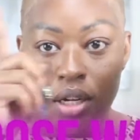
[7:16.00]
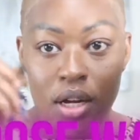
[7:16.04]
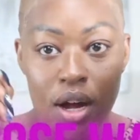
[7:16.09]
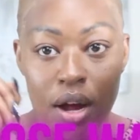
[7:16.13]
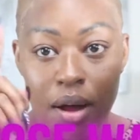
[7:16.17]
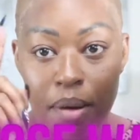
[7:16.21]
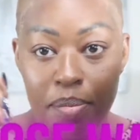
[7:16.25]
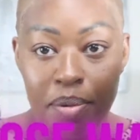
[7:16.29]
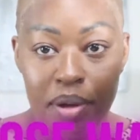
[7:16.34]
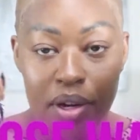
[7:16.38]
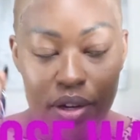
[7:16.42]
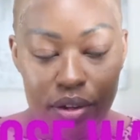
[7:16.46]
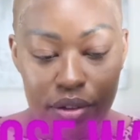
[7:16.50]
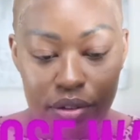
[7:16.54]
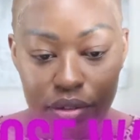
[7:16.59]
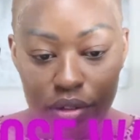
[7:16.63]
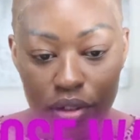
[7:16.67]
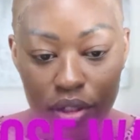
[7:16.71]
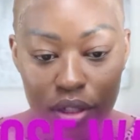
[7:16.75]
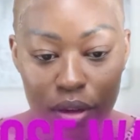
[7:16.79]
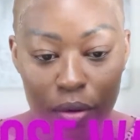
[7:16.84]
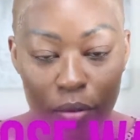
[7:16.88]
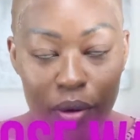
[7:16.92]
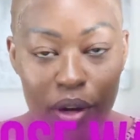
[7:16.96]
up here
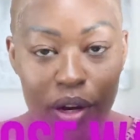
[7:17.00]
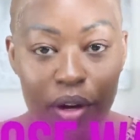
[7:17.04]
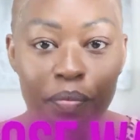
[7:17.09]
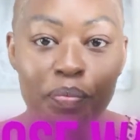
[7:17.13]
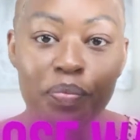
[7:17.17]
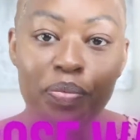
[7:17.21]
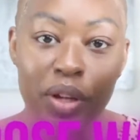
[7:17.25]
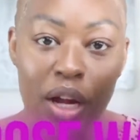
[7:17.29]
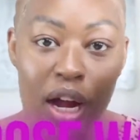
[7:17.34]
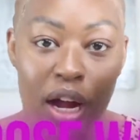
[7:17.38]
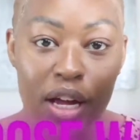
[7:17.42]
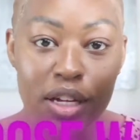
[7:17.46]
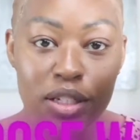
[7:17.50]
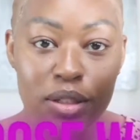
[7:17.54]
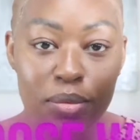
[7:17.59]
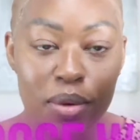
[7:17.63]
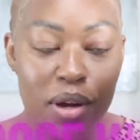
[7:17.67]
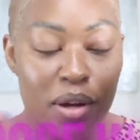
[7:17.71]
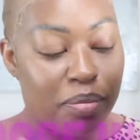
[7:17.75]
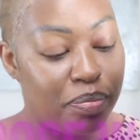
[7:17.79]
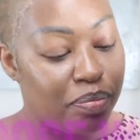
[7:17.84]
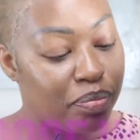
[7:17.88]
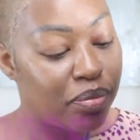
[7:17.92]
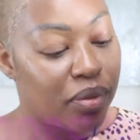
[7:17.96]
somewhere as
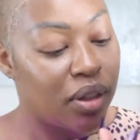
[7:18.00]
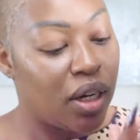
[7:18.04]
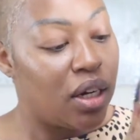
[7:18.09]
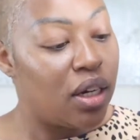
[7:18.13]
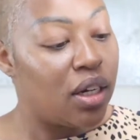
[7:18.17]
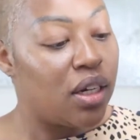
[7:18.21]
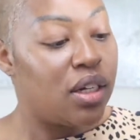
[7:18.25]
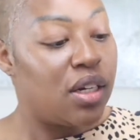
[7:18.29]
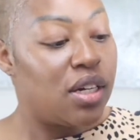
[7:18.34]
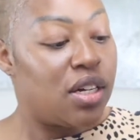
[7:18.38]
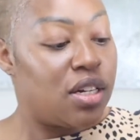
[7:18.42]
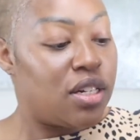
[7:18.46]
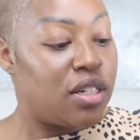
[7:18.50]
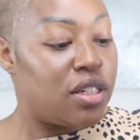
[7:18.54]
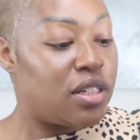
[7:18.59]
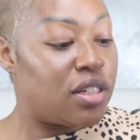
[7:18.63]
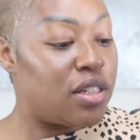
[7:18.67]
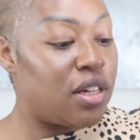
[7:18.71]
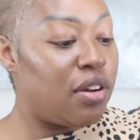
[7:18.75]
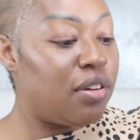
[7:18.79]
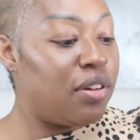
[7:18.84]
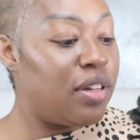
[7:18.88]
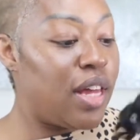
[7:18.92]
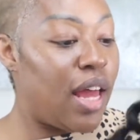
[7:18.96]
well.
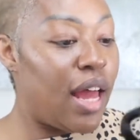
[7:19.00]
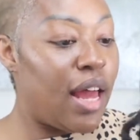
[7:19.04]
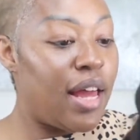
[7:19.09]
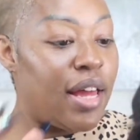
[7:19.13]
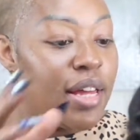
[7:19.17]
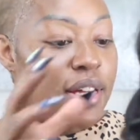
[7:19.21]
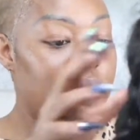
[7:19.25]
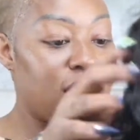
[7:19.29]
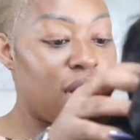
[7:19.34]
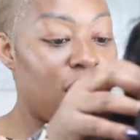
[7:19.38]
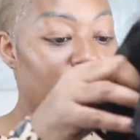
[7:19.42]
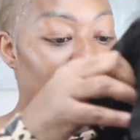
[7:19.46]
So yes,